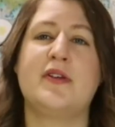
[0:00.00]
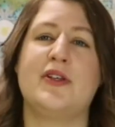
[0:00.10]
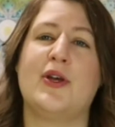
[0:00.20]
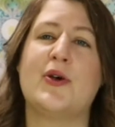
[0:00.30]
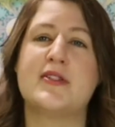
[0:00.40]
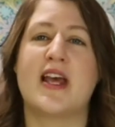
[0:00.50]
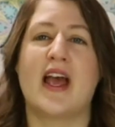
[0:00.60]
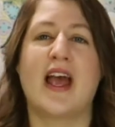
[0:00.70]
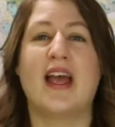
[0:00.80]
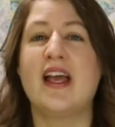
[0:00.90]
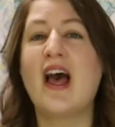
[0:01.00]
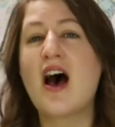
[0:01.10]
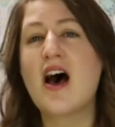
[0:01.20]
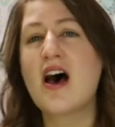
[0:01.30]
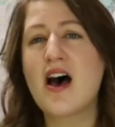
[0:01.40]
yo te
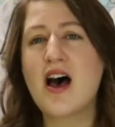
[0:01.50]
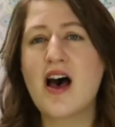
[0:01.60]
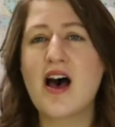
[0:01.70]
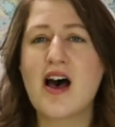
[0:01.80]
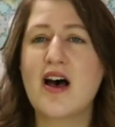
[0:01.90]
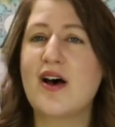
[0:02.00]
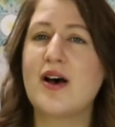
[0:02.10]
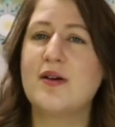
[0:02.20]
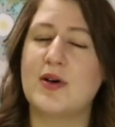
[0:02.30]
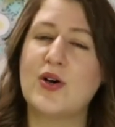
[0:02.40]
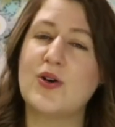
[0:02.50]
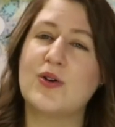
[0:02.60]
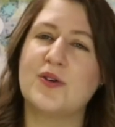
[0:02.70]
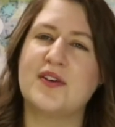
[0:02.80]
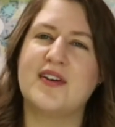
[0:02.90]

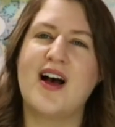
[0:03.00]
amo.